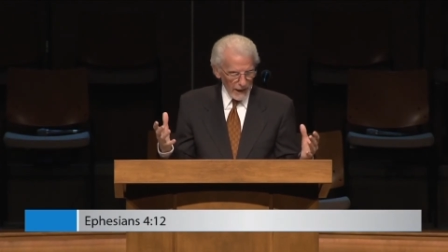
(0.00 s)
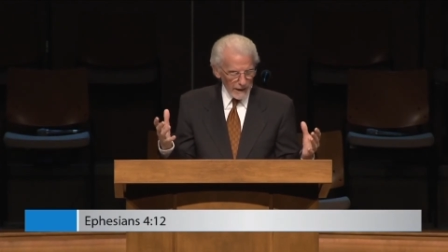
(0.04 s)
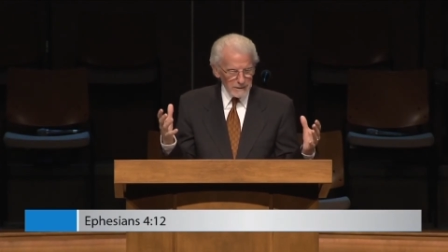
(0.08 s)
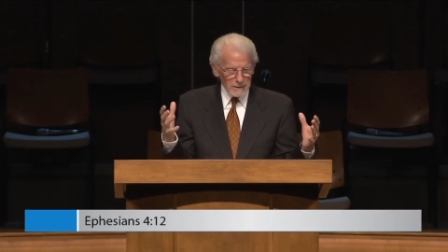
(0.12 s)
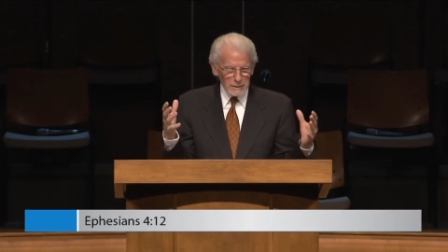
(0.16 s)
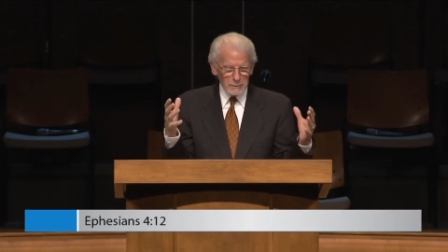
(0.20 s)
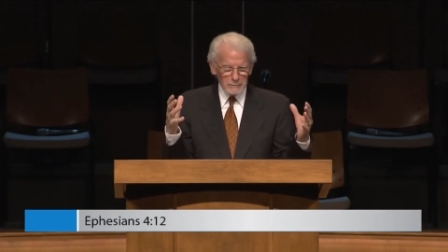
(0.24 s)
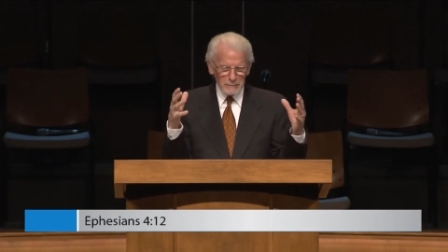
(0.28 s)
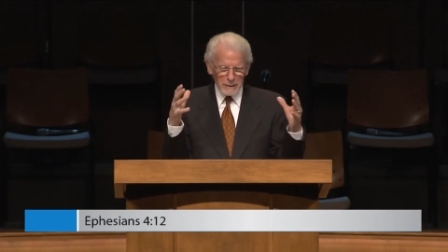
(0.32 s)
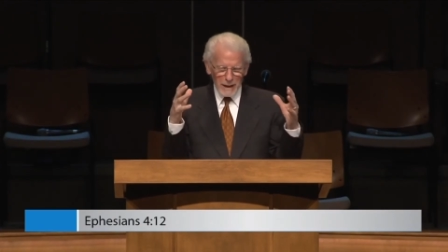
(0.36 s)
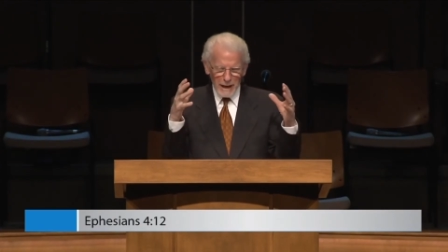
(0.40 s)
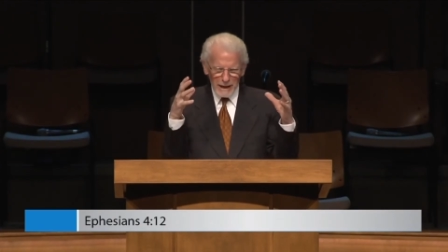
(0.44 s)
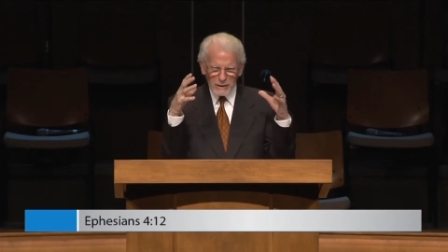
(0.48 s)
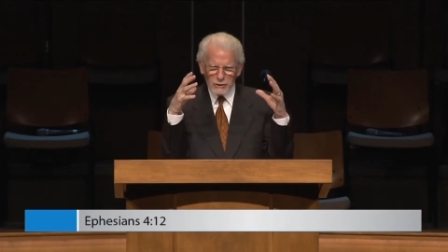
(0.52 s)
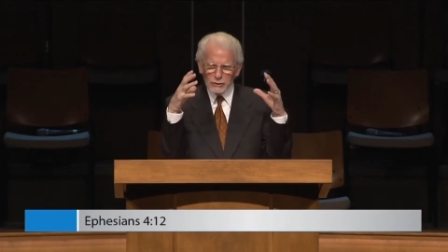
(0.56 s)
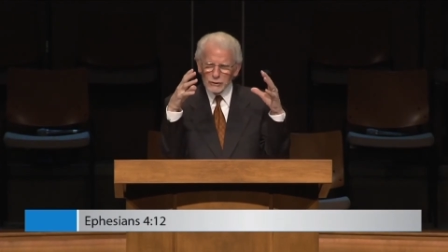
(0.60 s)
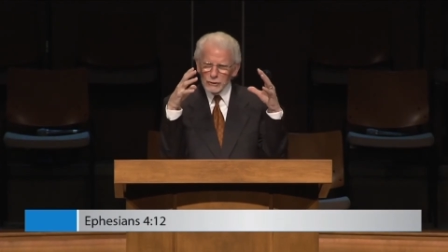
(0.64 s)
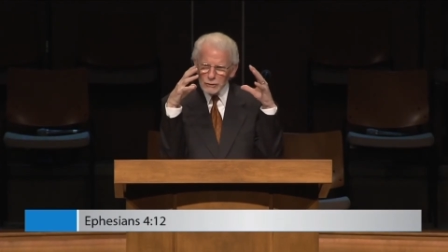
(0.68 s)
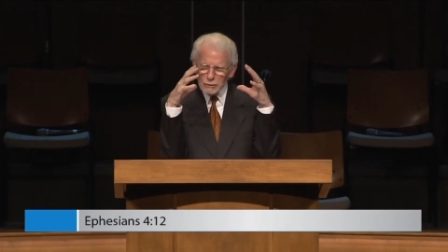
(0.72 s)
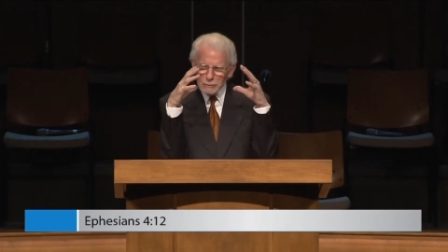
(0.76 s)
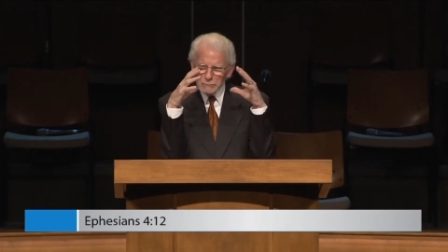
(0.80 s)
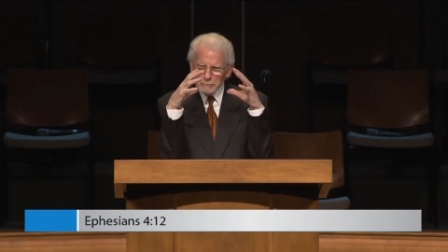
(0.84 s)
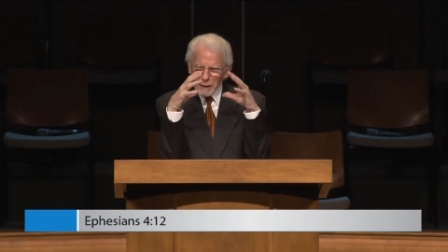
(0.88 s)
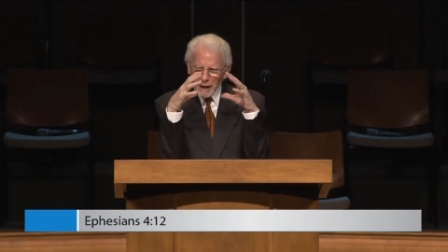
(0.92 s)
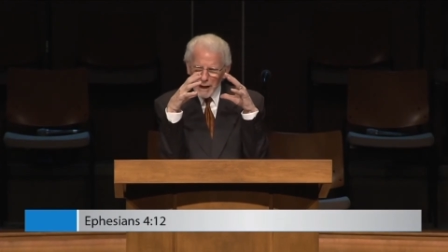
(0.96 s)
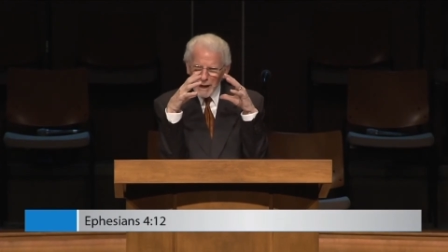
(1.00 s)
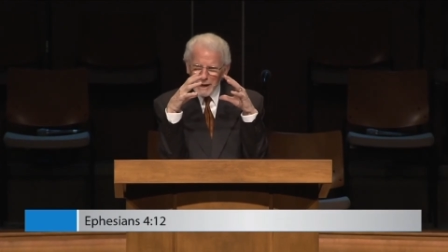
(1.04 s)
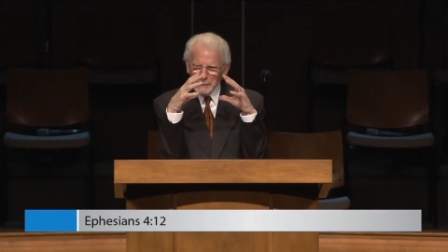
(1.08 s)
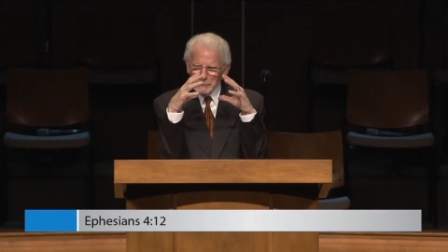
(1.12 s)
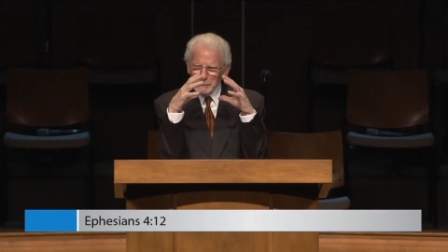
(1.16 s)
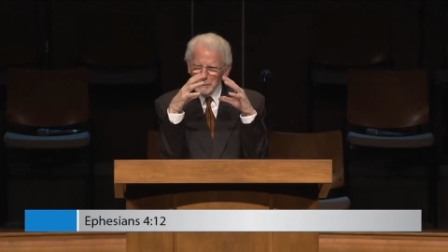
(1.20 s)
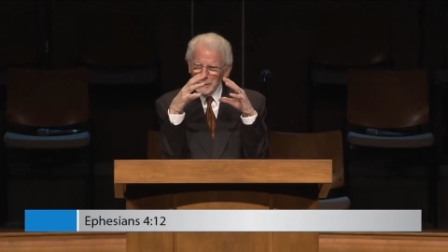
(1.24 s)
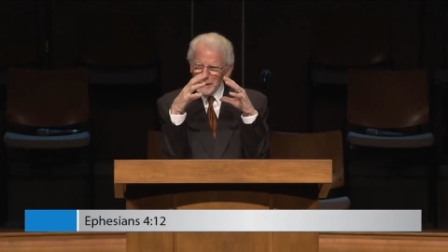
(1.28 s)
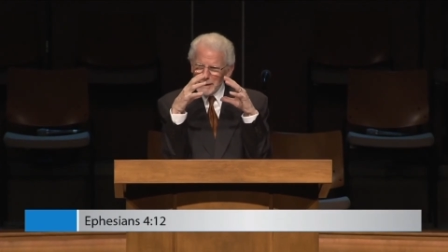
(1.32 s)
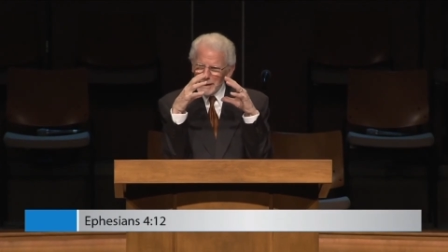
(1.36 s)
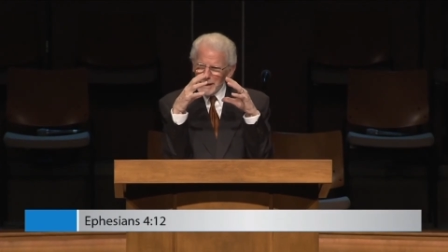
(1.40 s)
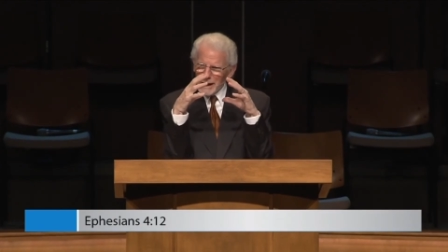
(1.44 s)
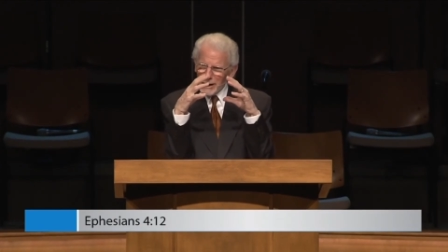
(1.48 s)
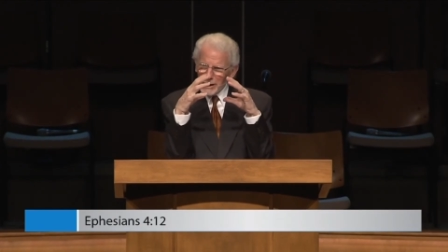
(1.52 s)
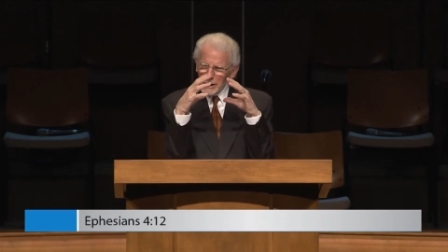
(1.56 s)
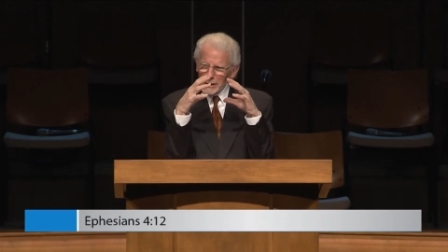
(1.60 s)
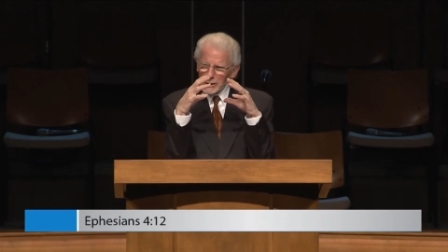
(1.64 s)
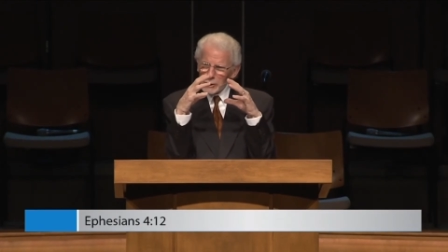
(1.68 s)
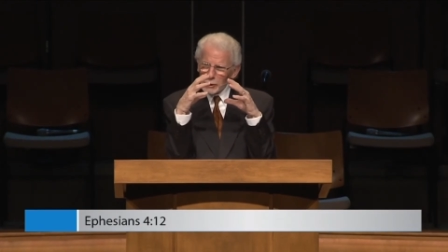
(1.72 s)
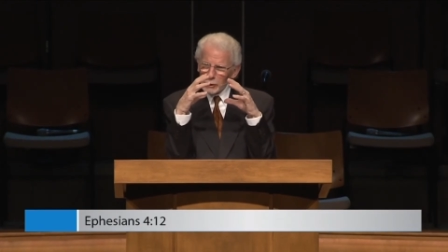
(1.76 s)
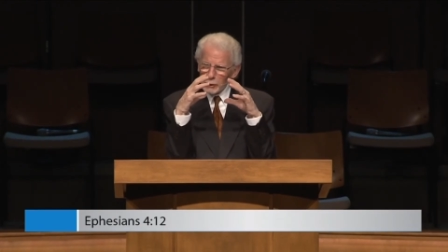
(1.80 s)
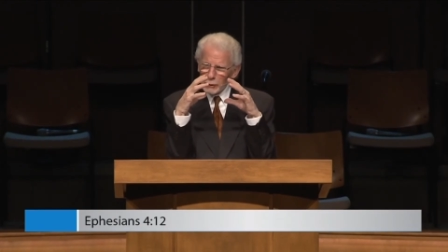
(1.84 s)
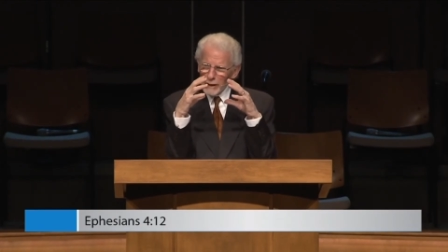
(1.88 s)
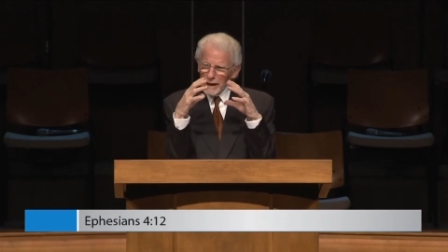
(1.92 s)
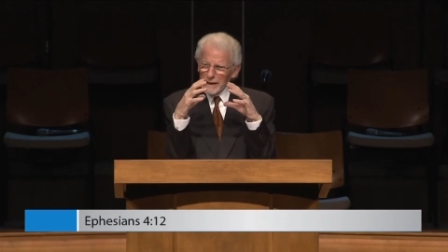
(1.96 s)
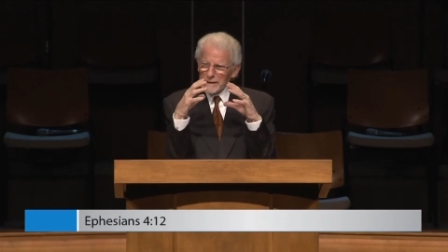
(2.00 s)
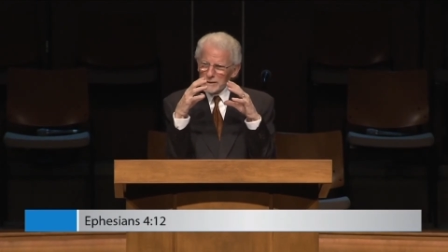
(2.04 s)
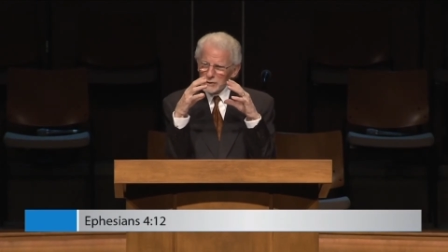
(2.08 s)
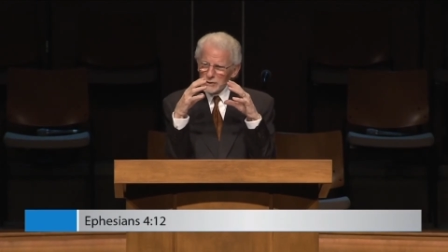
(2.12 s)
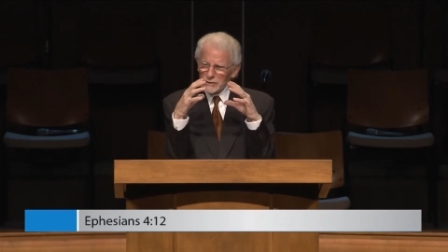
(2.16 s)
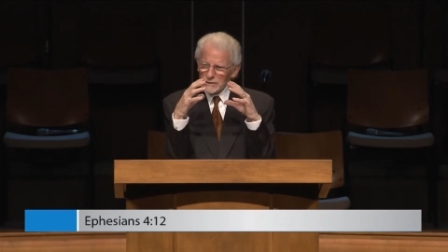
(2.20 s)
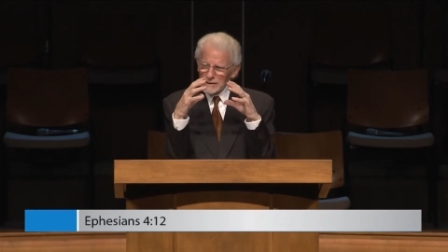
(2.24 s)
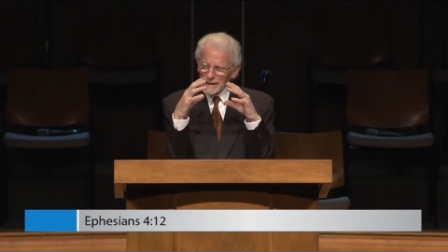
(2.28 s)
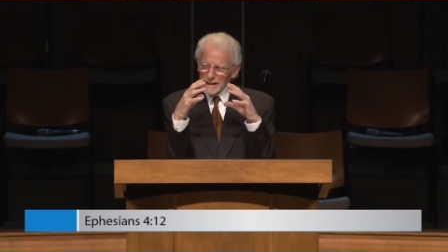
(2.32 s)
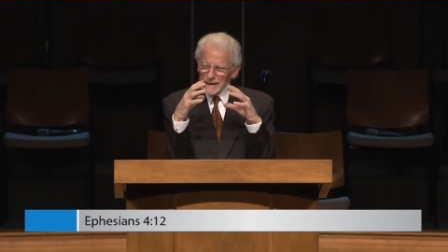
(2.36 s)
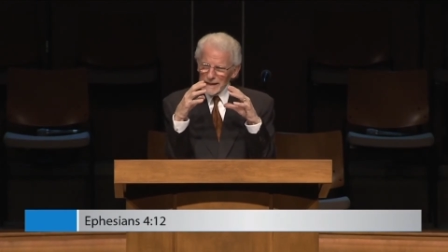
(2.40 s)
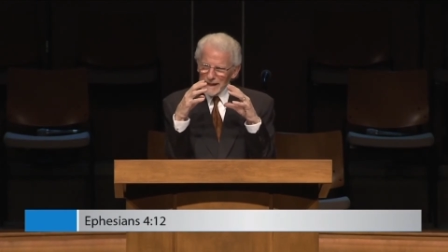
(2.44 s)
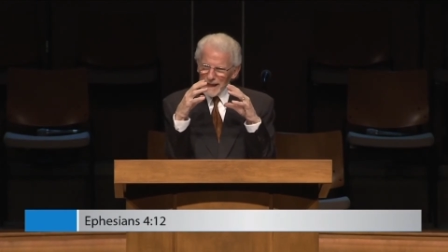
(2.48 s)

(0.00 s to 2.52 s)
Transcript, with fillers: that's measured by our Christ